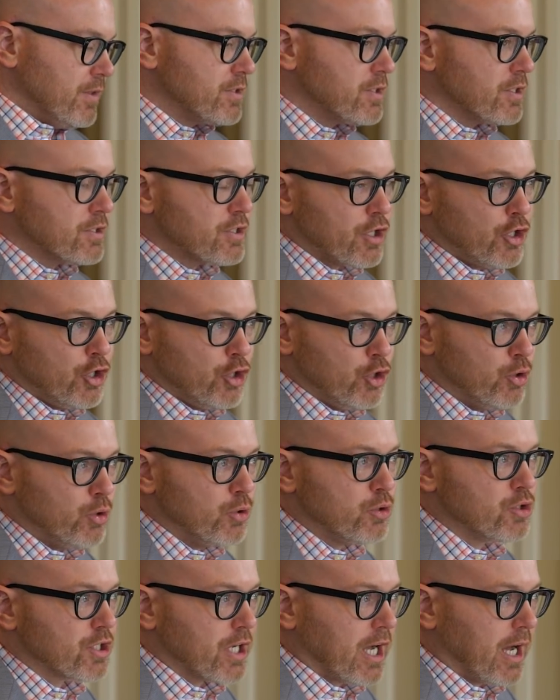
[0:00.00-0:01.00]
This is a
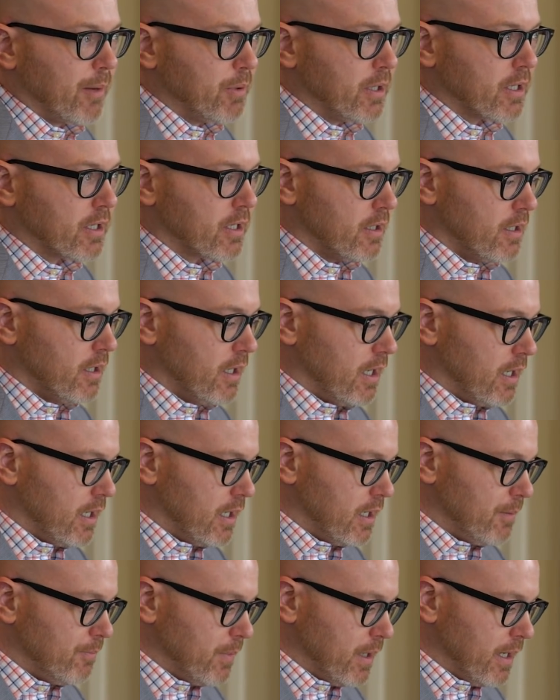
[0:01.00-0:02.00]
huge topic,
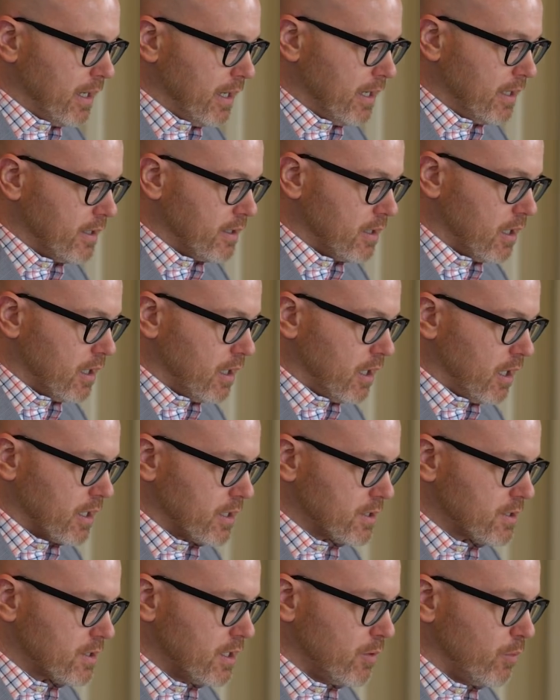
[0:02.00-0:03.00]
and
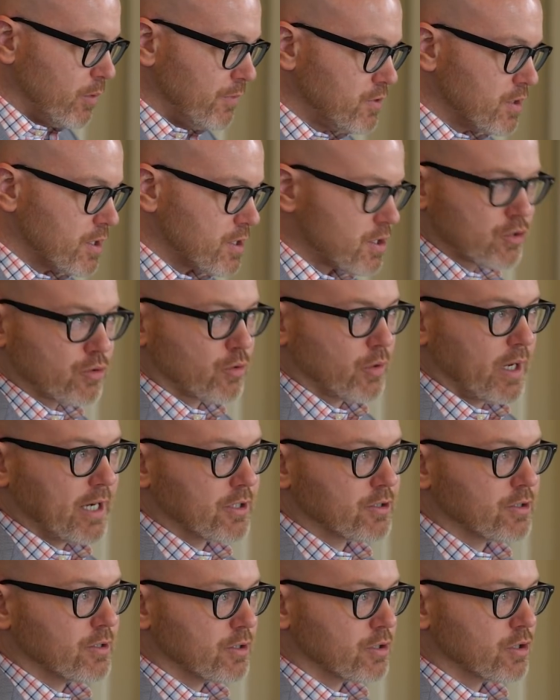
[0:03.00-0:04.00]
honestly, we've just
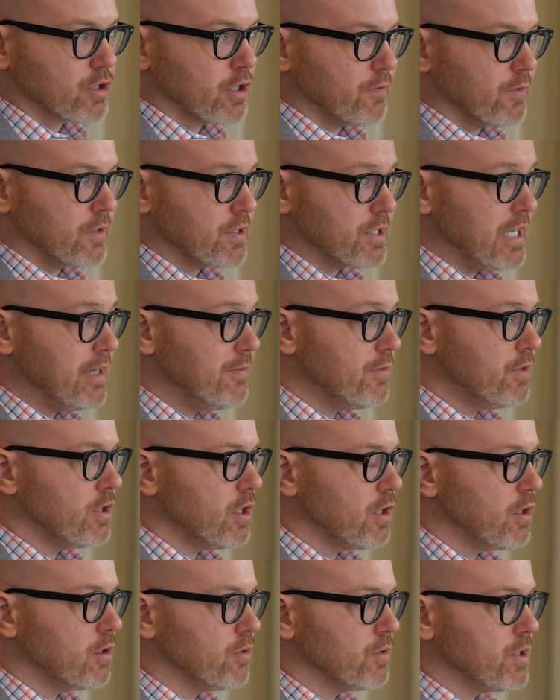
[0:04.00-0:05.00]
scratched the surface.
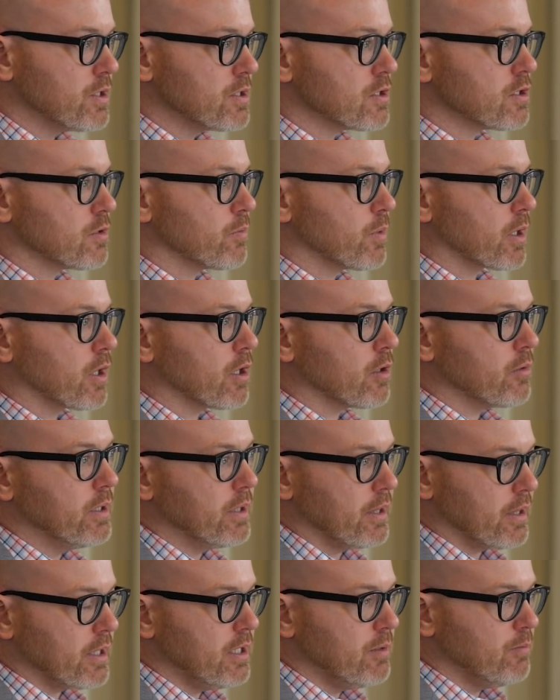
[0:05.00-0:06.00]
Even though this is a
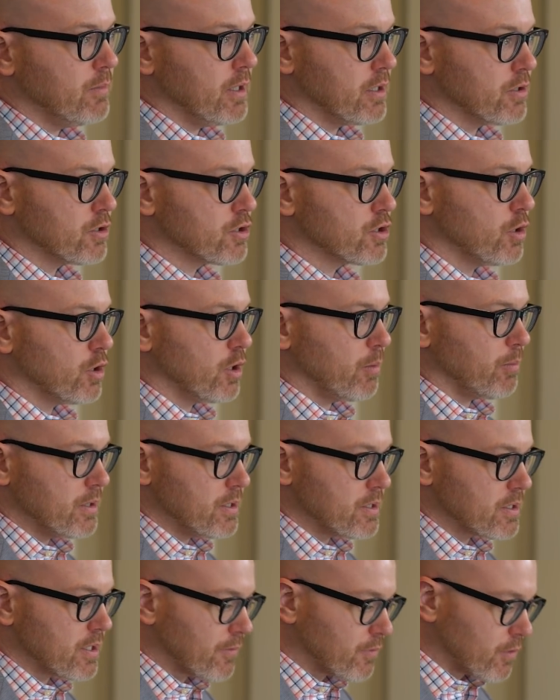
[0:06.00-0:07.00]
recurrent theme that has shown up
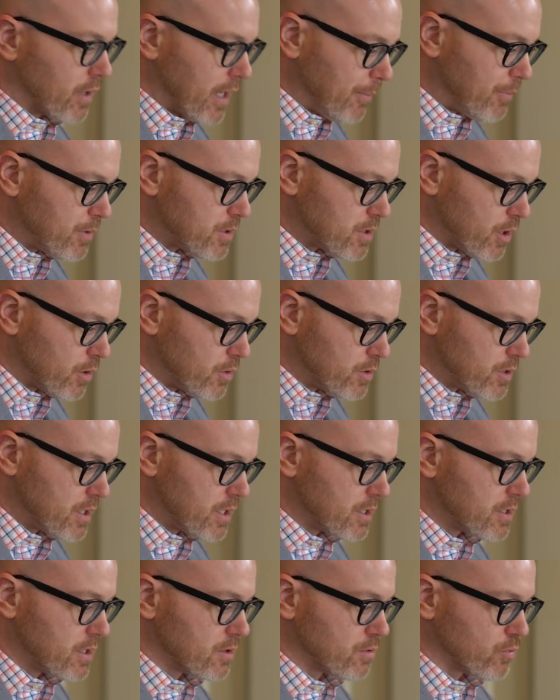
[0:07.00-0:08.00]
in several
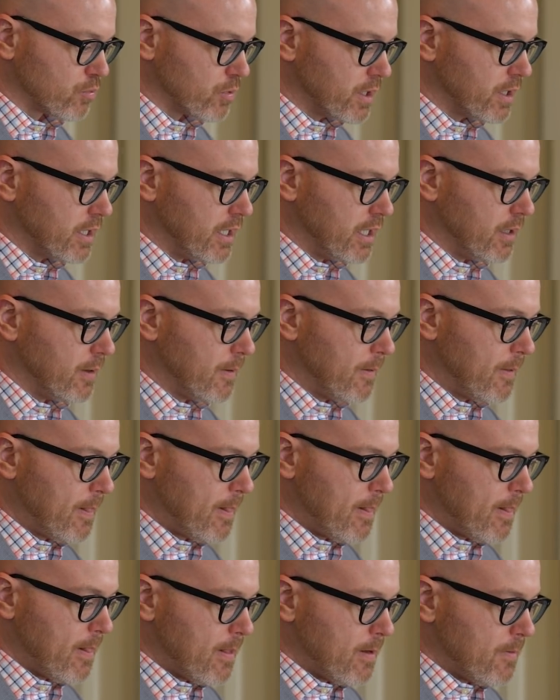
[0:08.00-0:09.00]
episodes, this is really
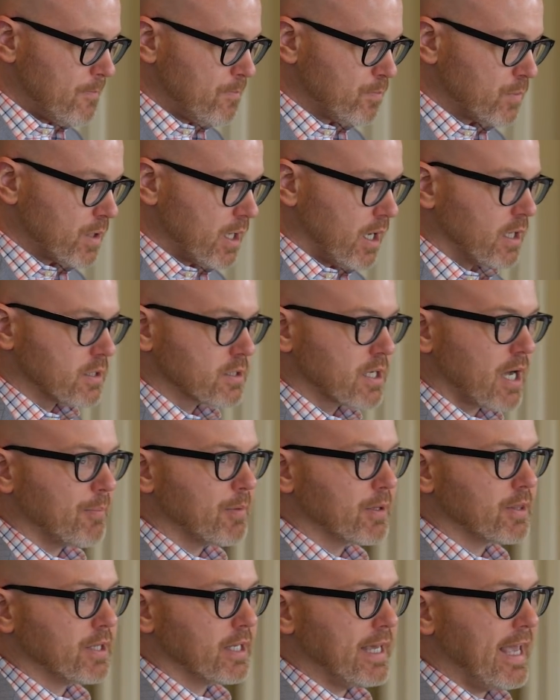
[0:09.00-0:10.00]
a
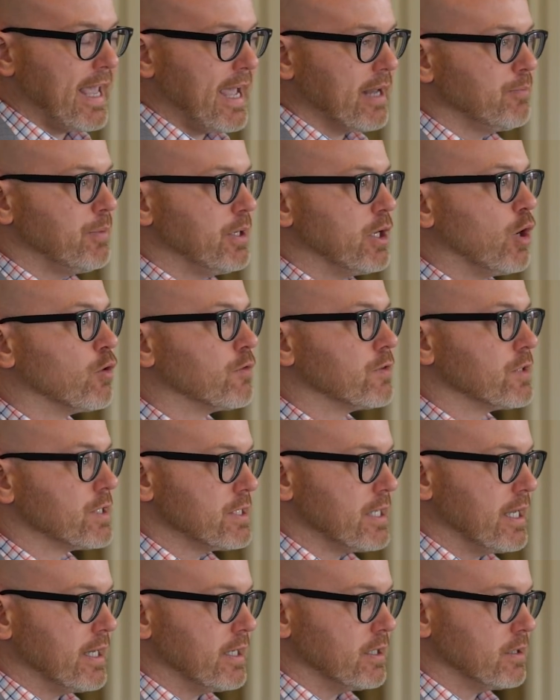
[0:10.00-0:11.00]
topic that can't be
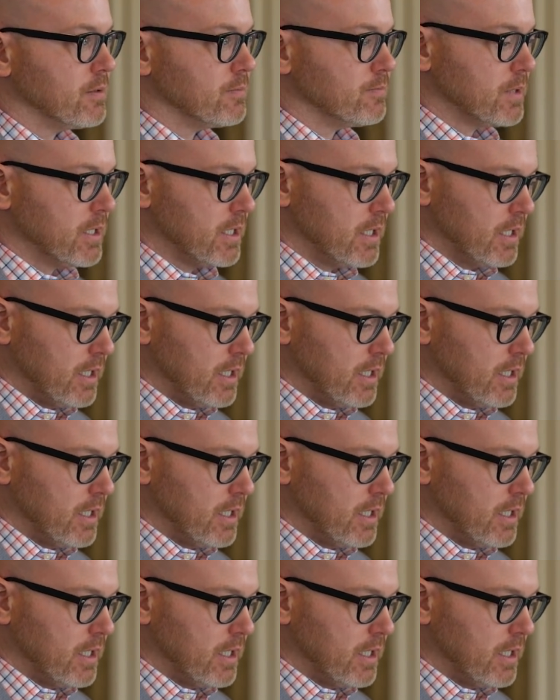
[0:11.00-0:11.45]
overstated.